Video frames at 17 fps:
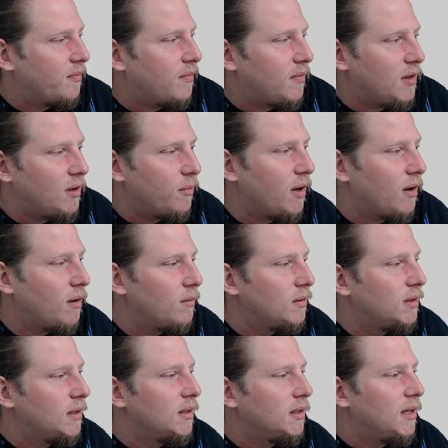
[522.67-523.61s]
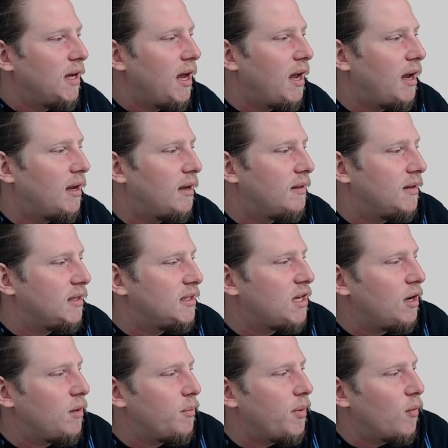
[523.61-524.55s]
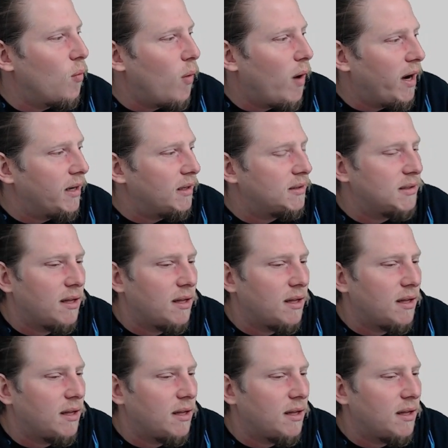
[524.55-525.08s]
There we go. And it's gonna be white.